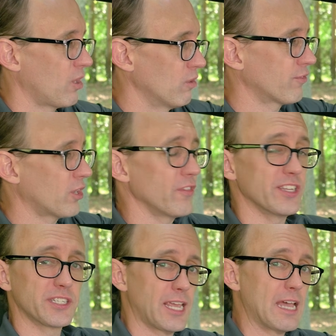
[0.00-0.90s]
overall,
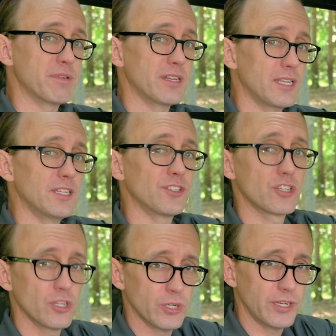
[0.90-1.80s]
this cabin is
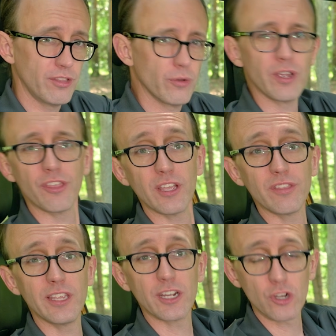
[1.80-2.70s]
good, though I think
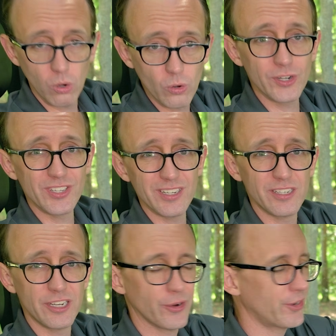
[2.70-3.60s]
the Accord's
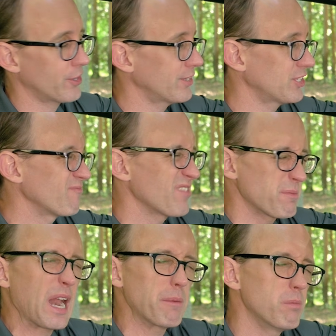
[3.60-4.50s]
interior is
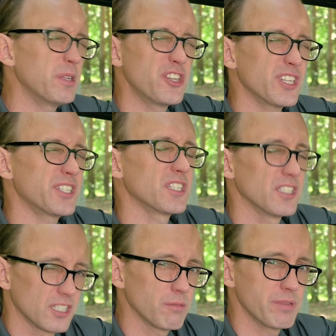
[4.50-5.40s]
probably just a
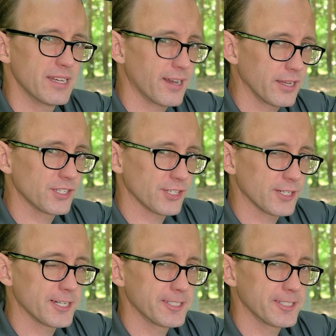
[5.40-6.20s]
little bit nicer.